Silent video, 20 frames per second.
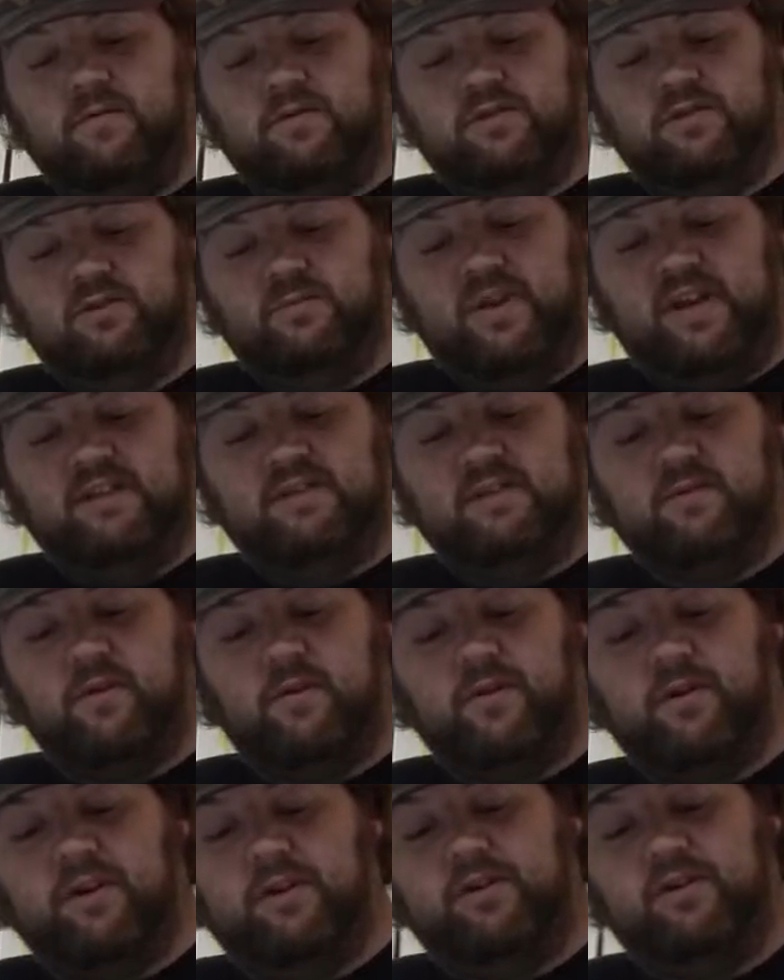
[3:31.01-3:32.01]
So basically what
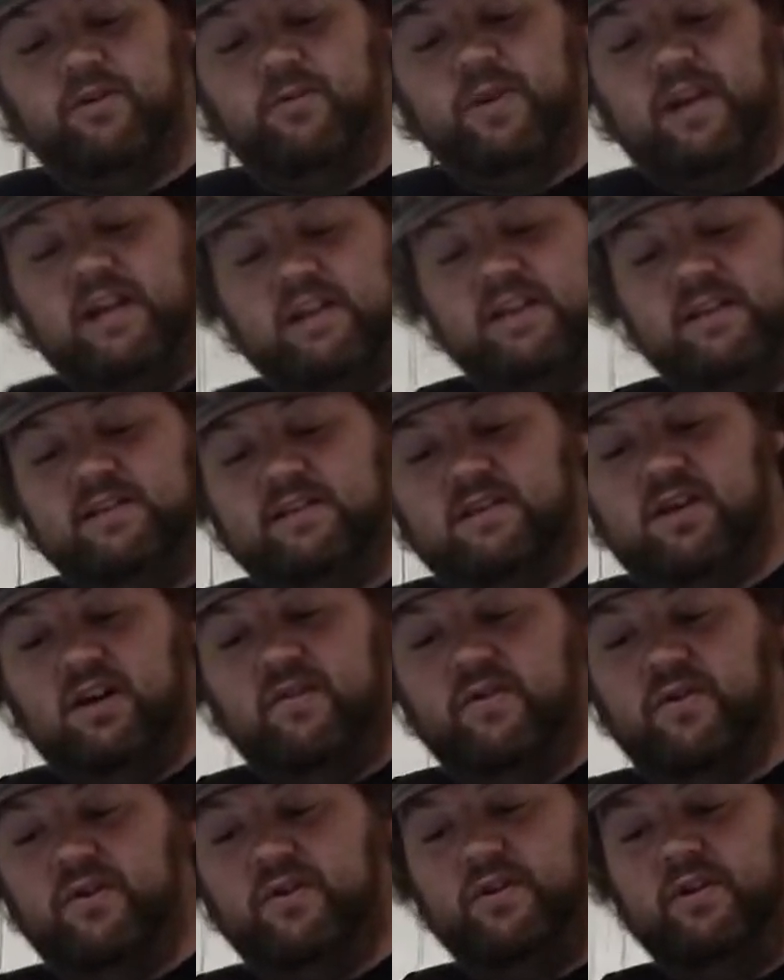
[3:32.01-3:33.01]
we're gonna do, we got these
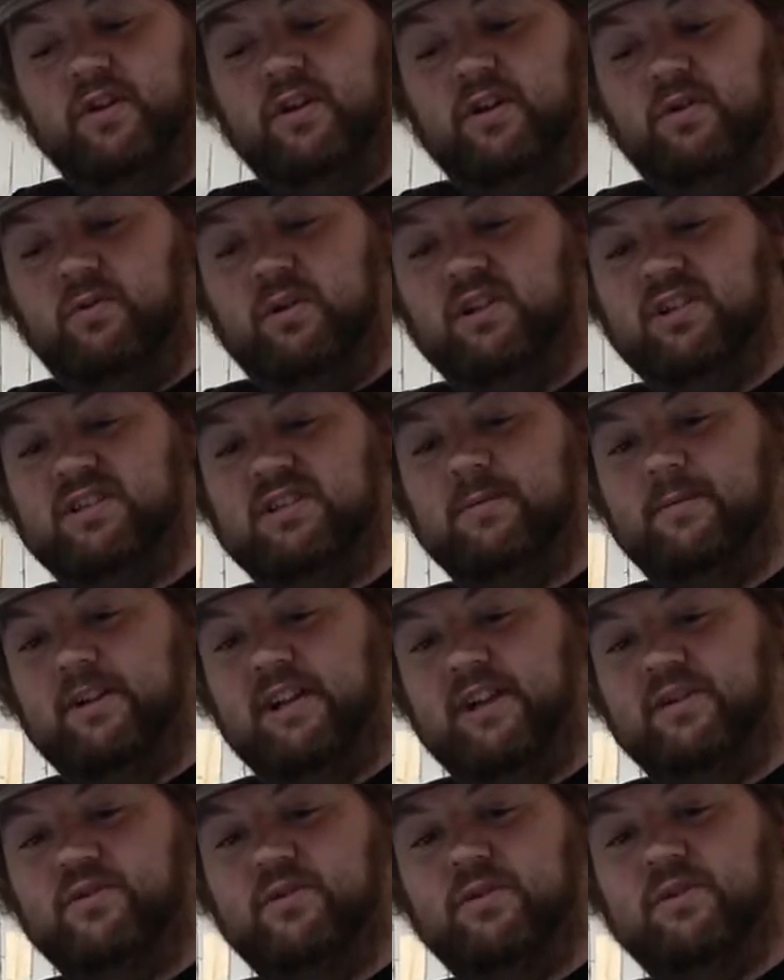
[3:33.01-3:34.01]
covered with just some
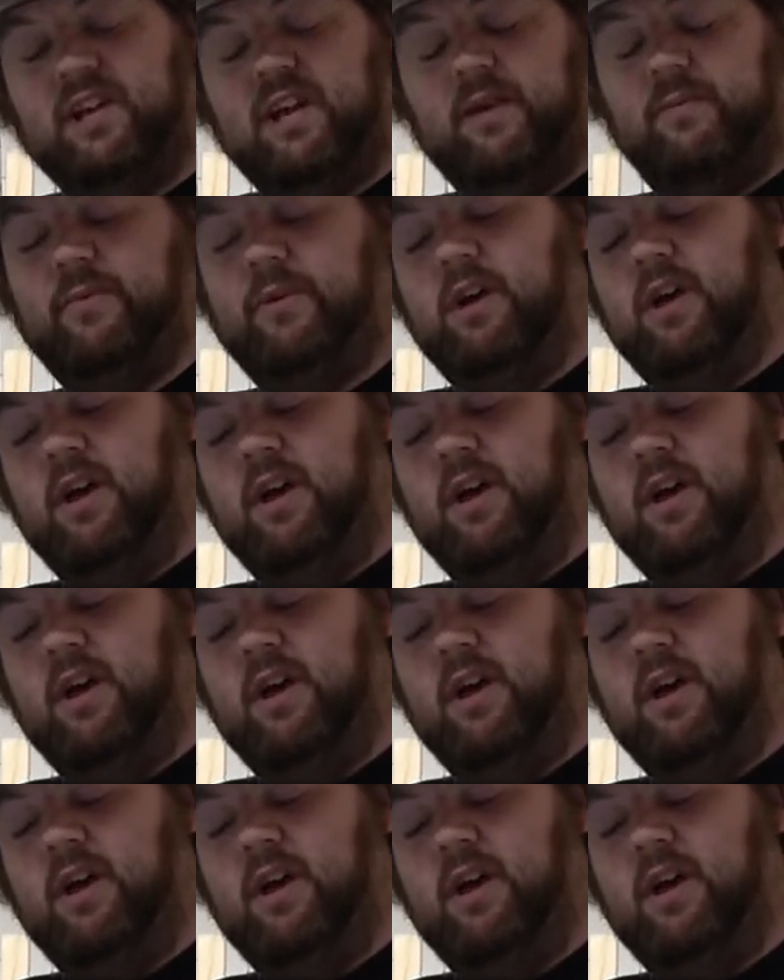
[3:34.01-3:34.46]
electrical tape.